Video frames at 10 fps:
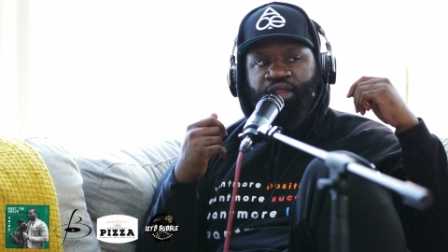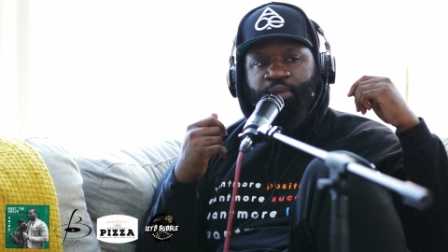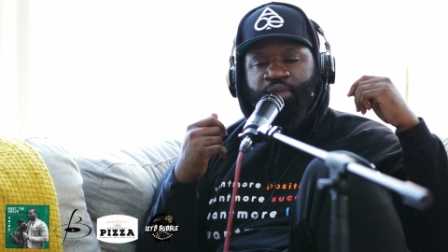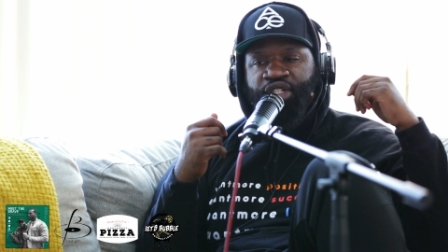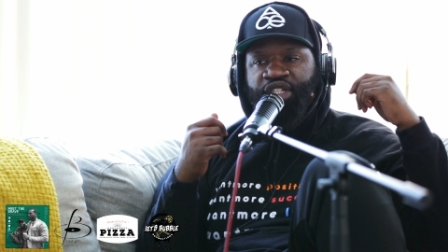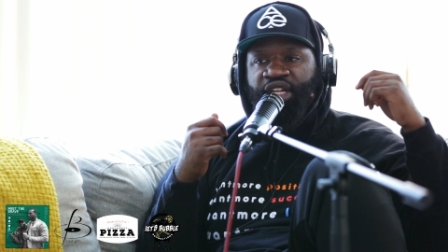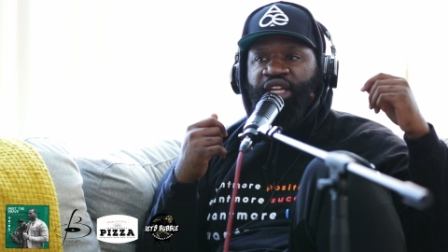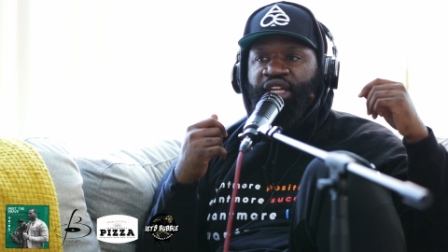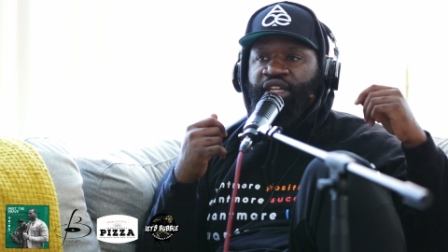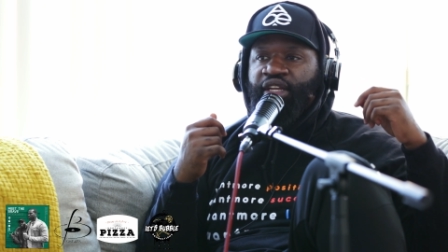
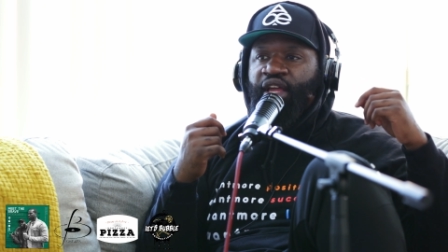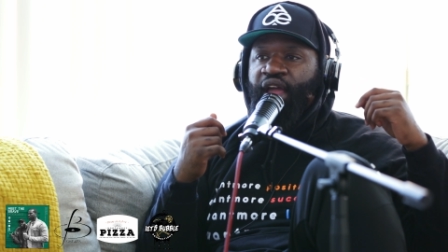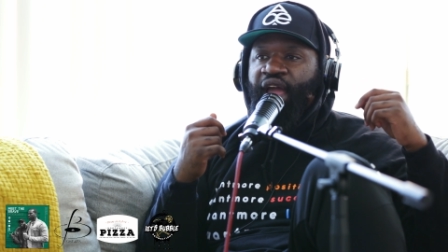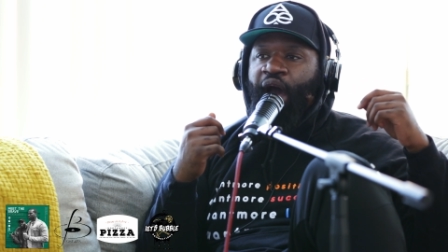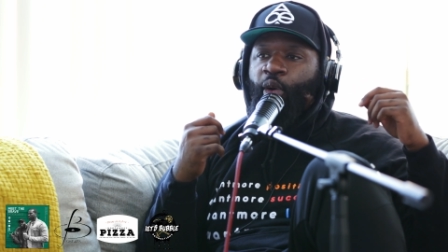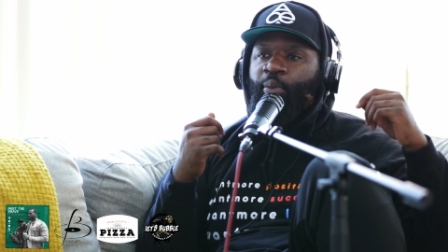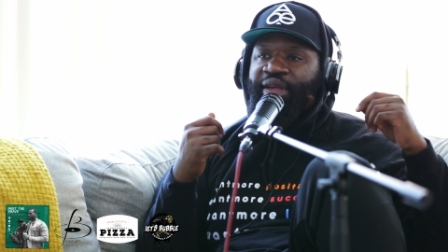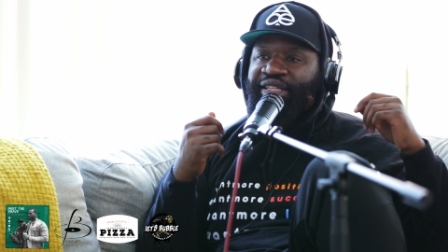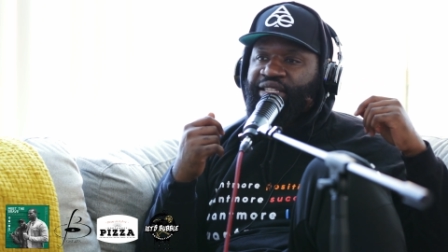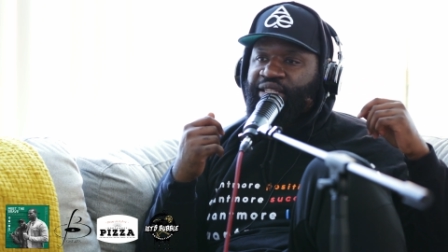machine
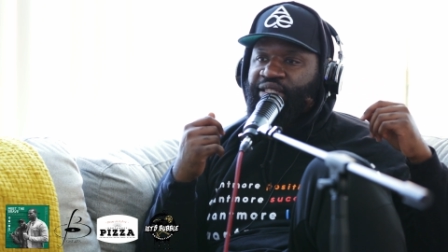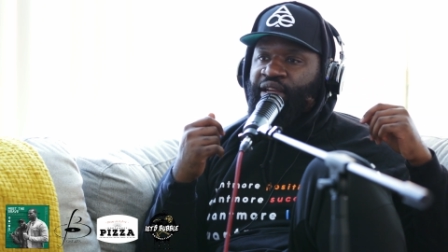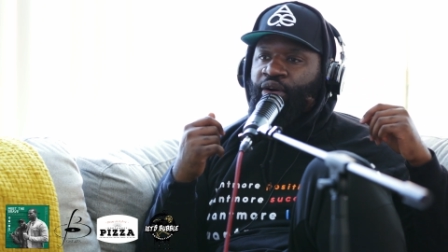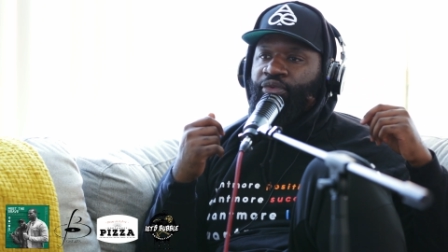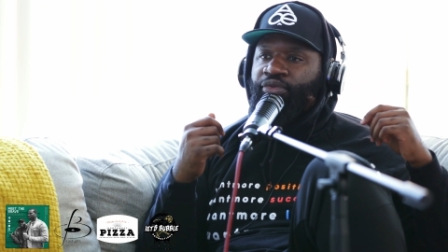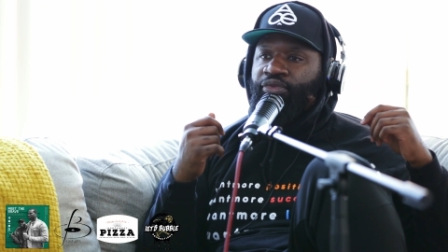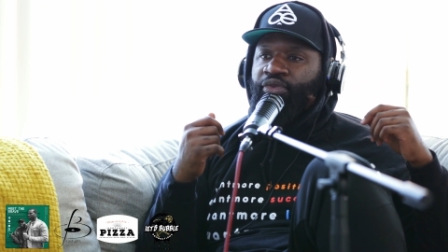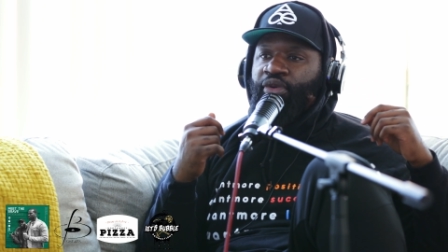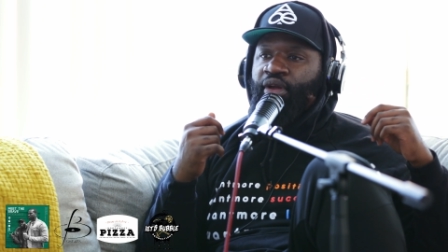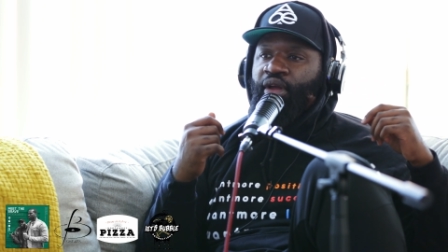outbids itself
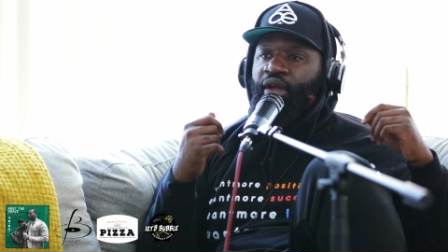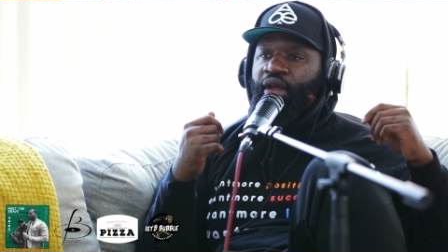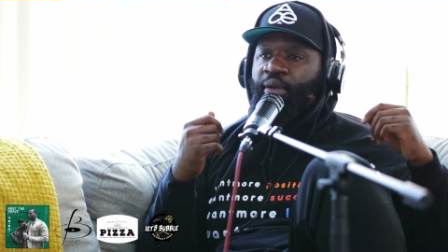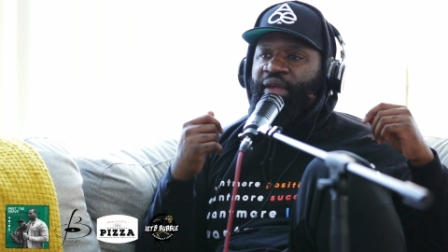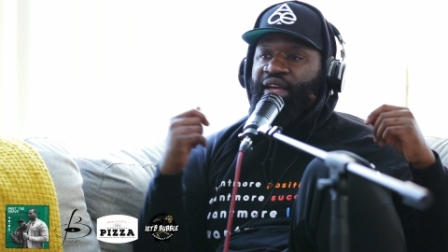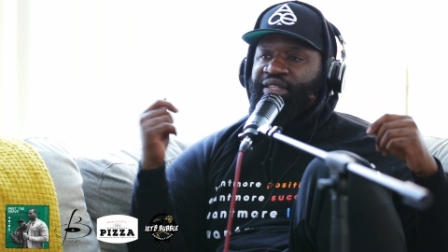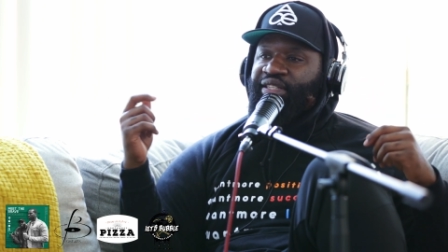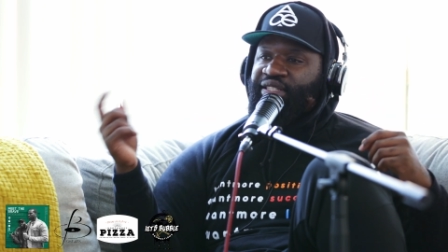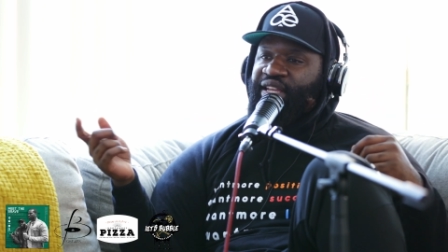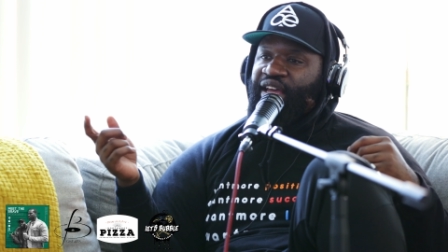because
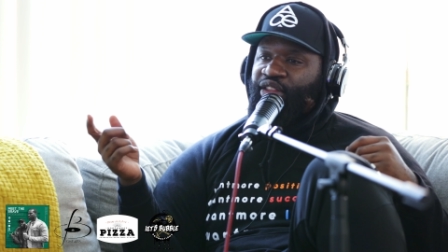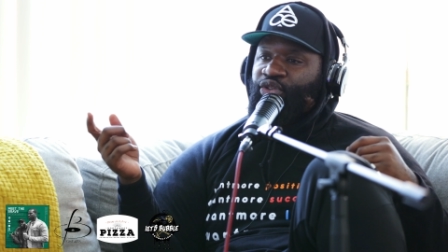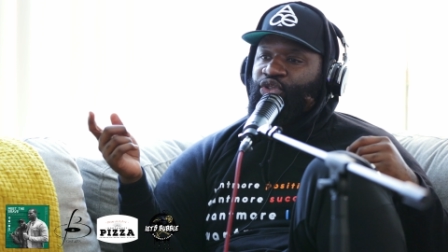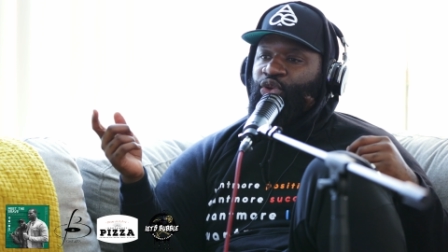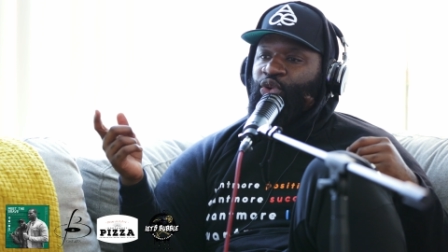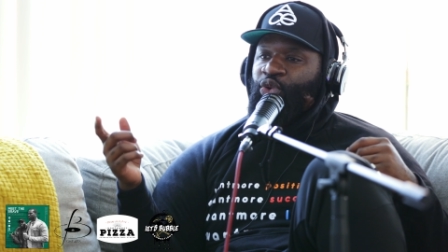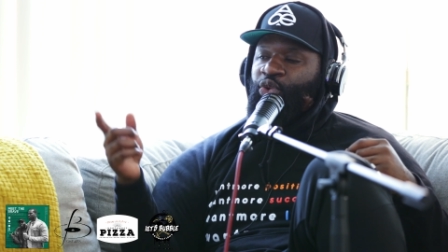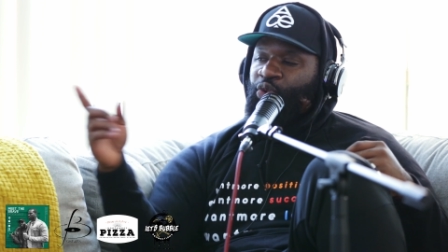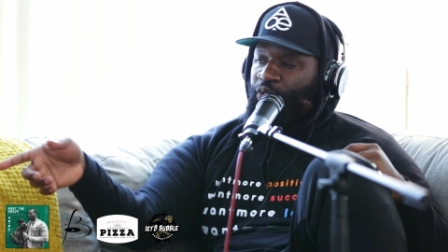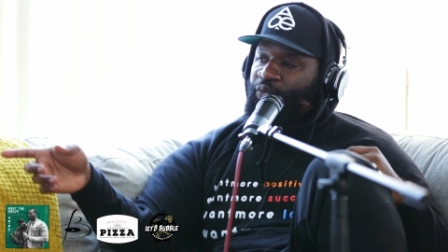it's tethered
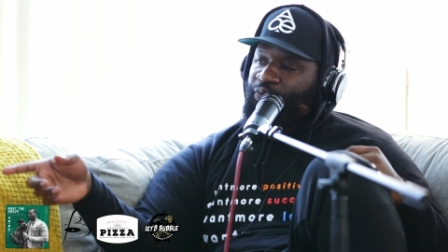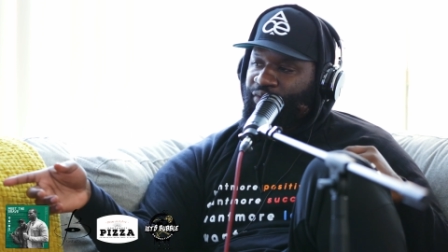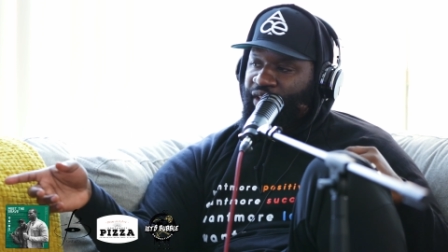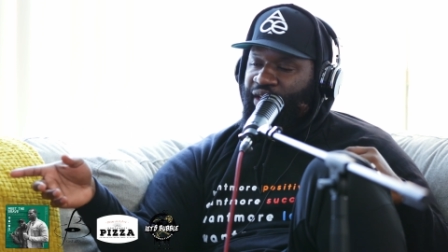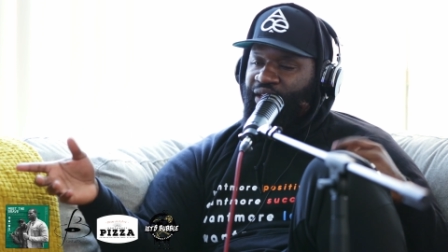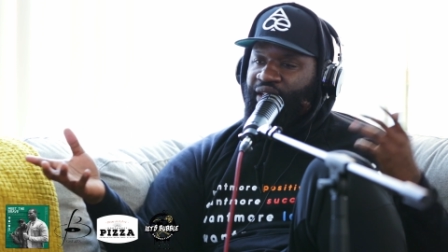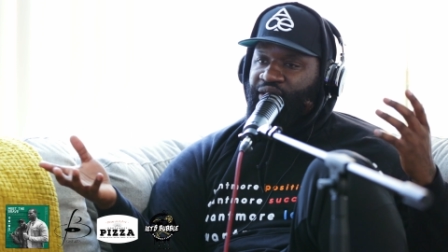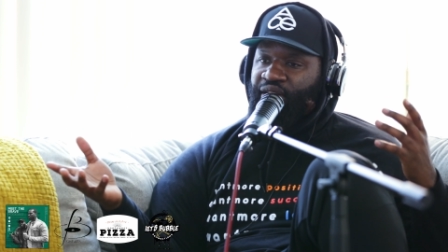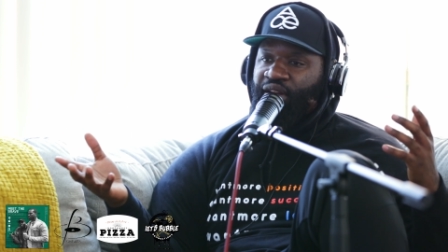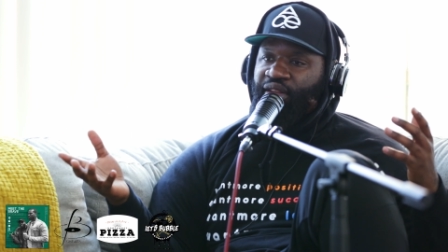to the
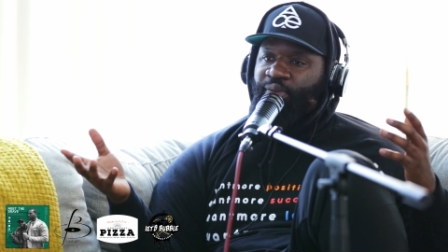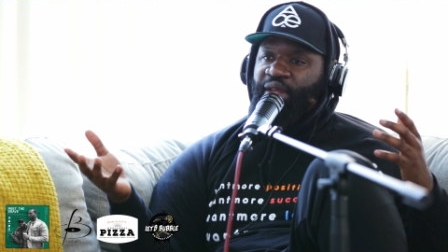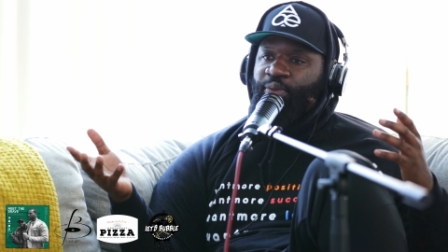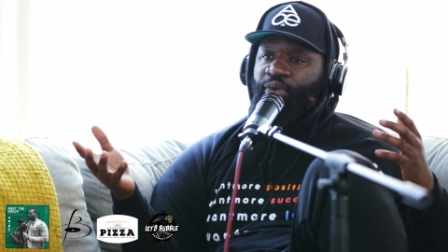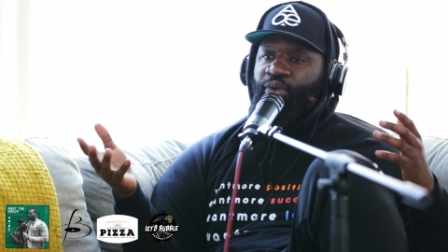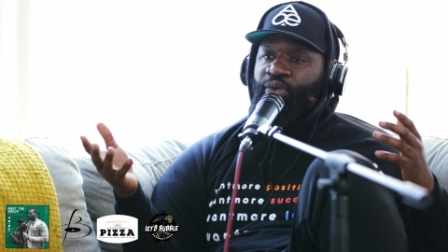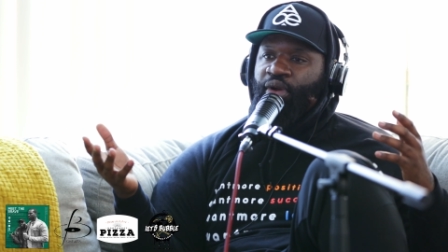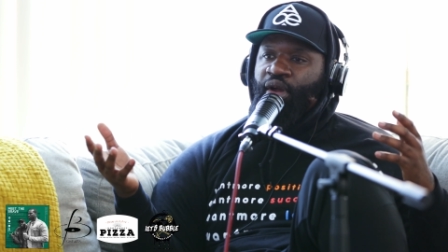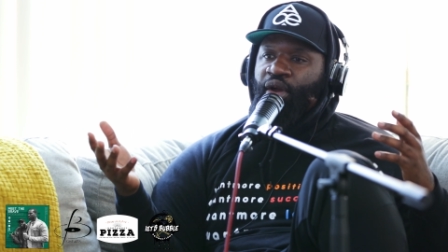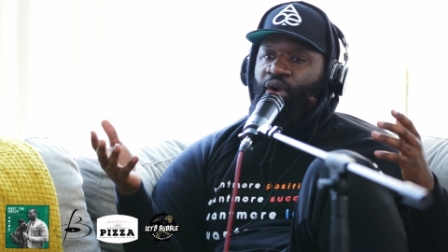conditioning of other people,
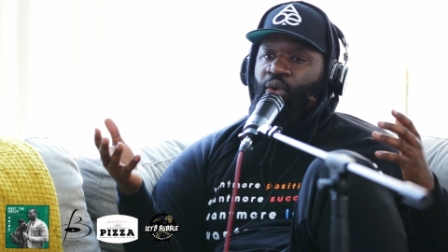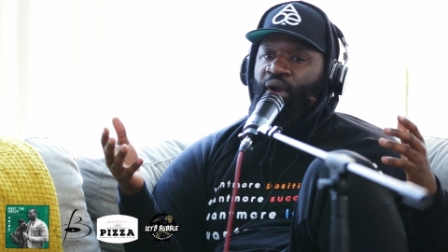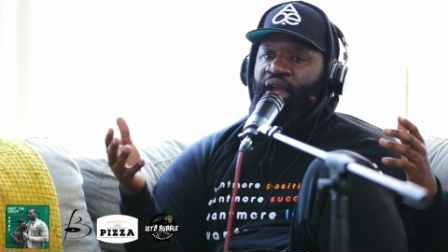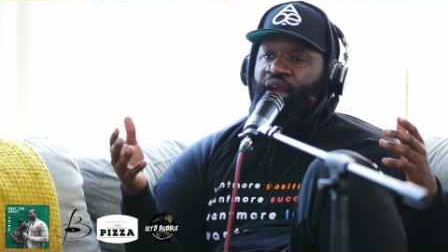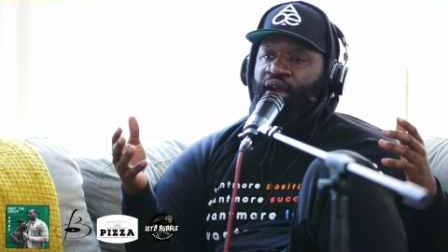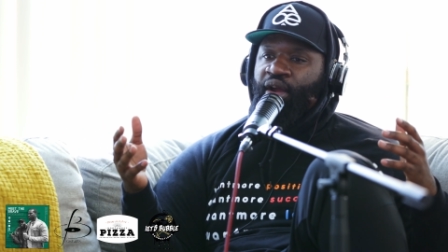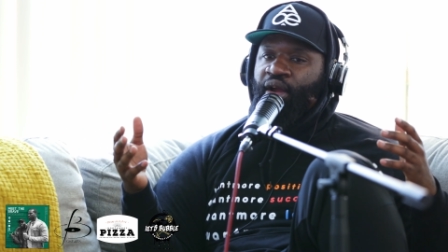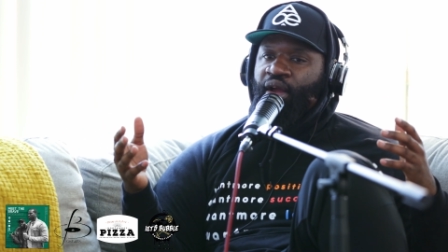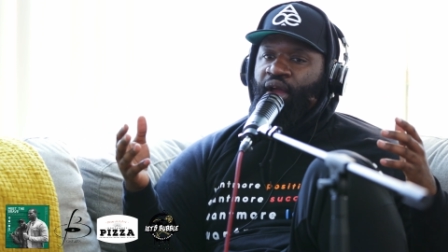where